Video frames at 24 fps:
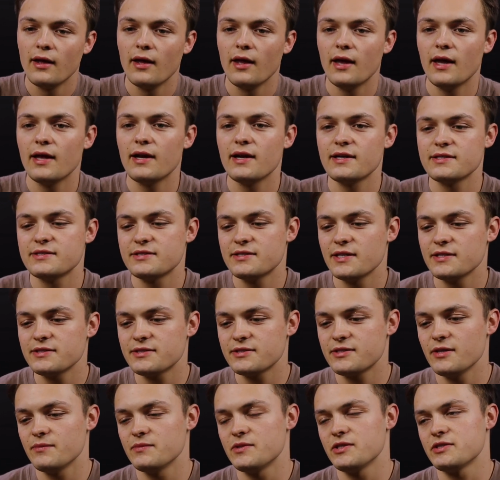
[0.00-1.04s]
and I
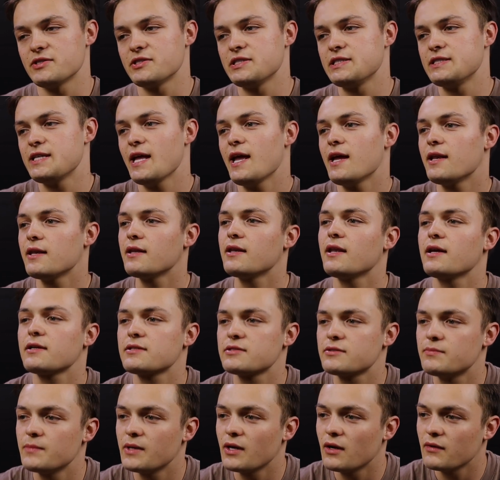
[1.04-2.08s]
sensed him just standing
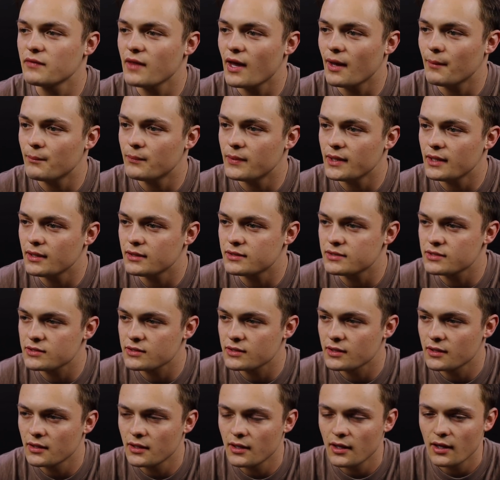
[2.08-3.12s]
next to me on that beach.
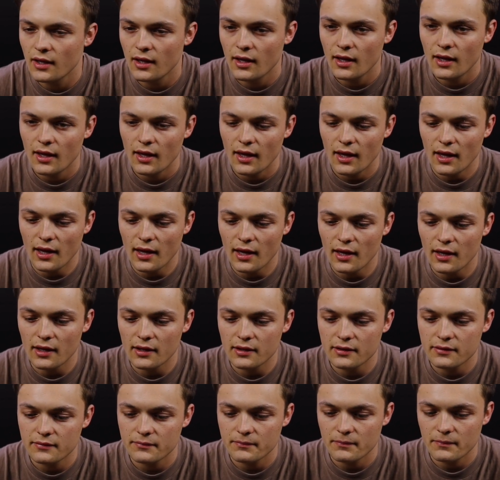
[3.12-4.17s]

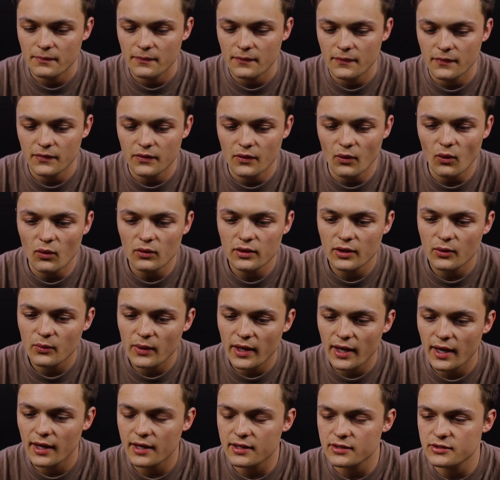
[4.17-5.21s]
And the only
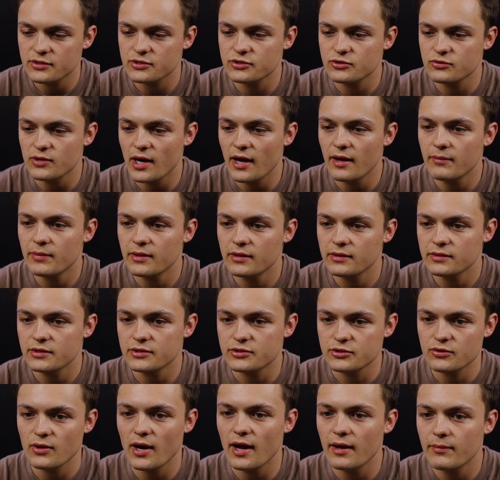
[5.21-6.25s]
way I can describe
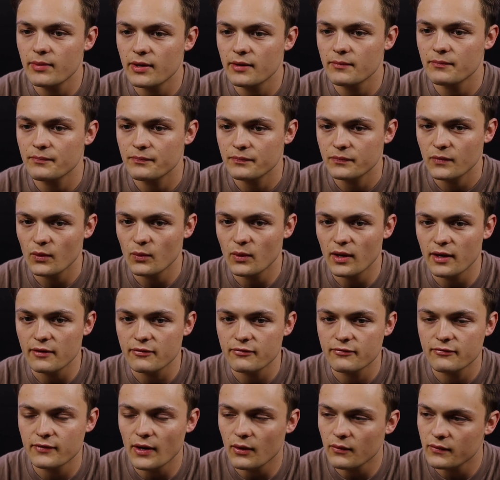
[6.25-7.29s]
it, what I
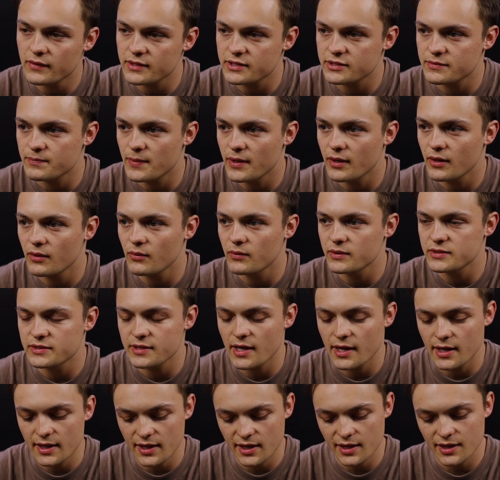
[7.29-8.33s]
felt in his spirit, was
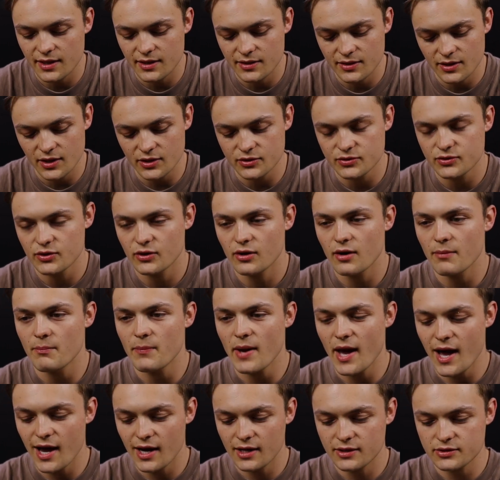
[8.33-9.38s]
that he took a
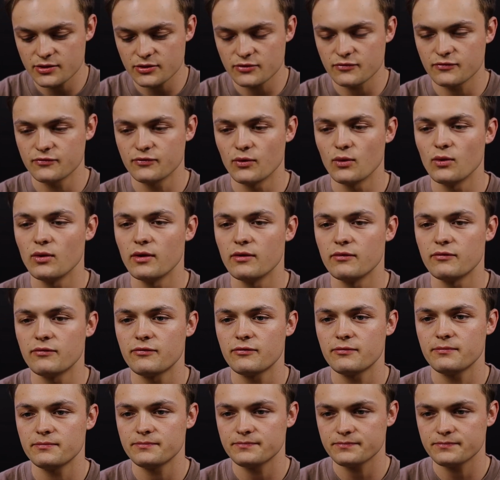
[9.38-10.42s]
bag just full of